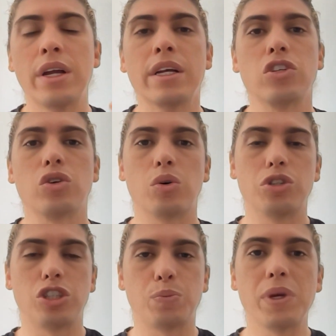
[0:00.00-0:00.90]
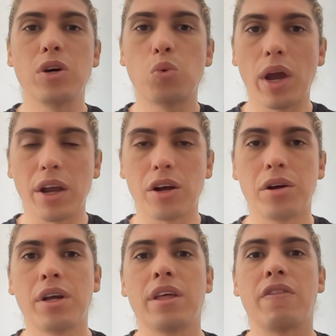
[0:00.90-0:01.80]
So just be
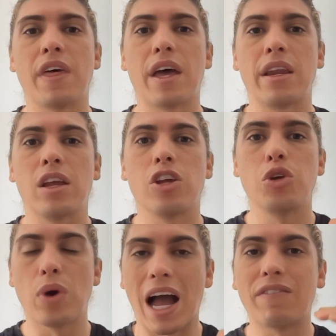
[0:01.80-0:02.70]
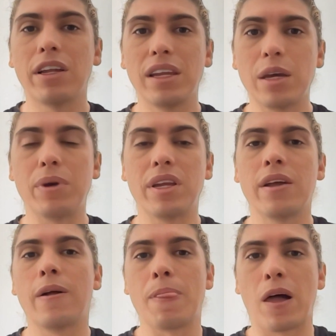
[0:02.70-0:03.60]
aware that you have a
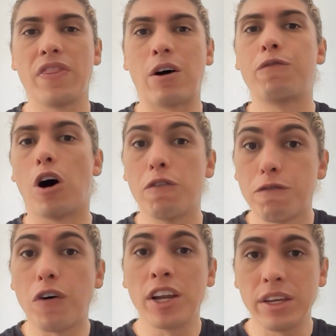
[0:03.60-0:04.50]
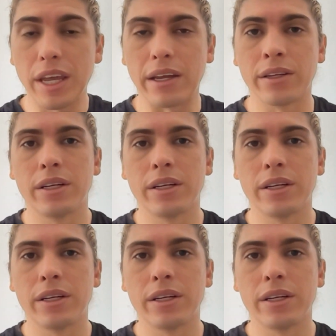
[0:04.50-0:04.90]
limit of funding.